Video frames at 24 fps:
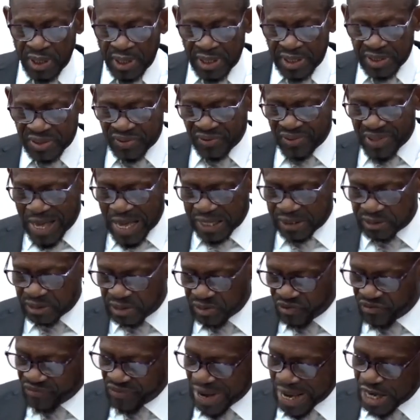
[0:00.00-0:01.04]
is
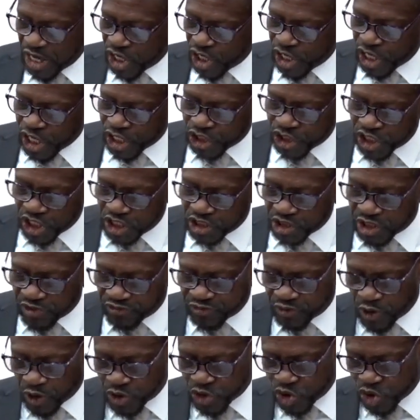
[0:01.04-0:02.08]
that violations
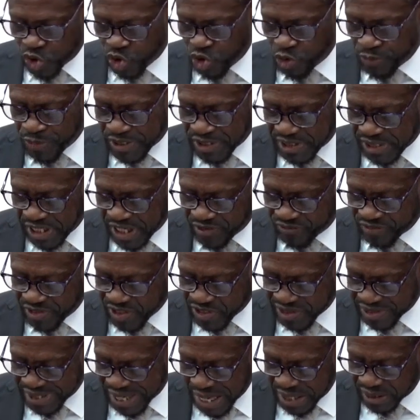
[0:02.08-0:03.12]
of consumer
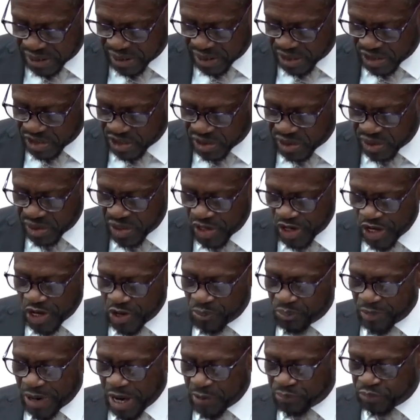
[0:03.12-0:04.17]
safety standards
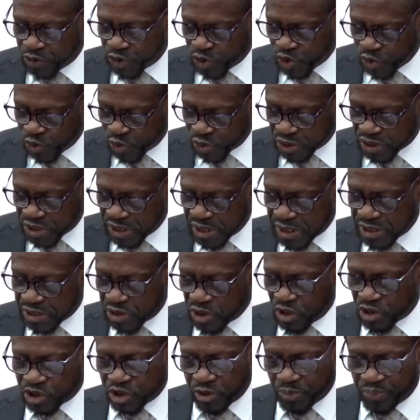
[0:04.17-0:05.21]
by
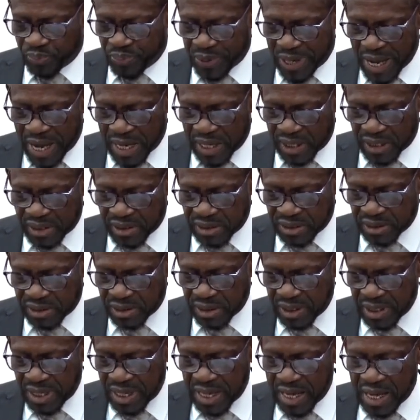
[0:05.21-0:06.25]
producers or
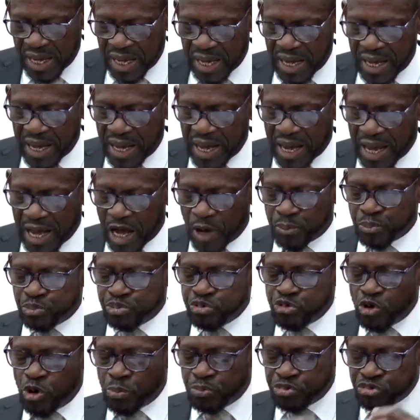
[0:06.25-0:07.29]
suppliers are
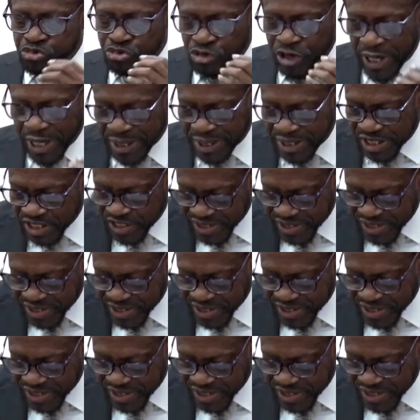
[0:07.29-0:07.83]
appropriately